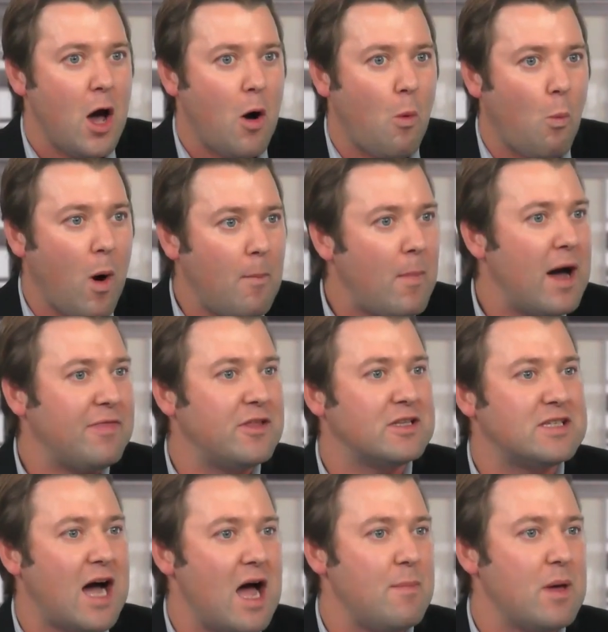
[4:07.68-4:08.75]
What might the
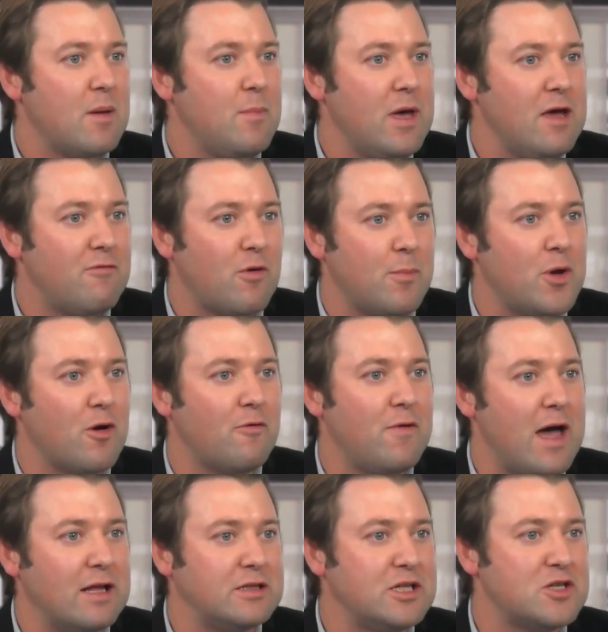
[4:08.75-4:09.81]
timing be from your
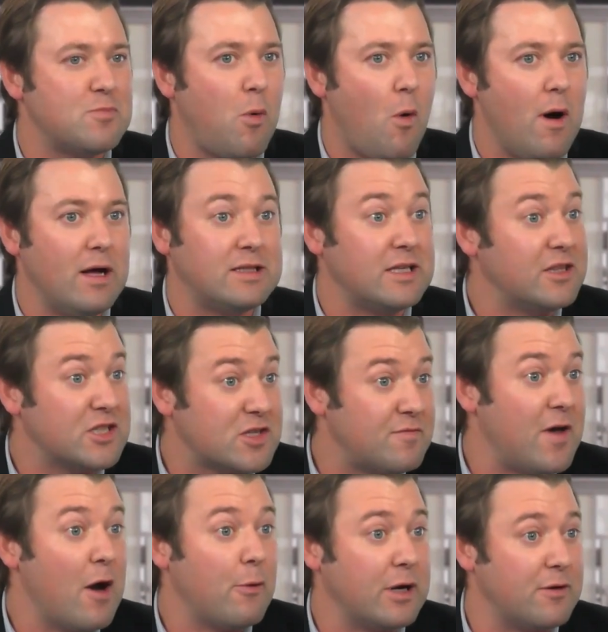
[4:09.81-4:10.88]
vantage point, and the
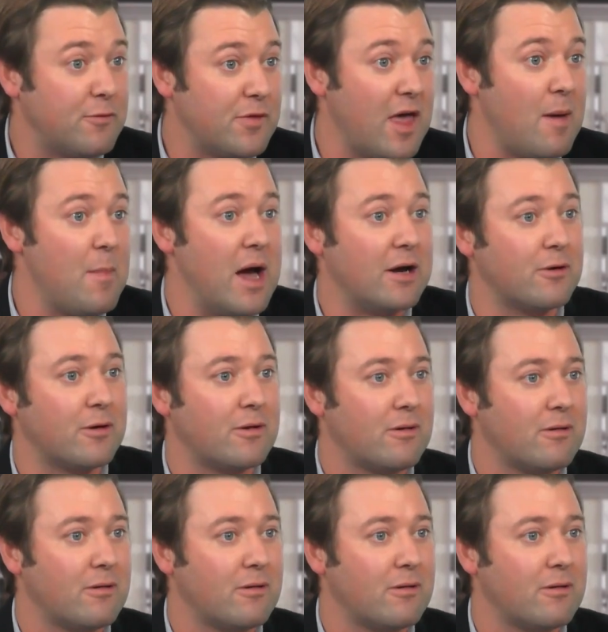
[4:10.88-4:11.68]
severity for that matter?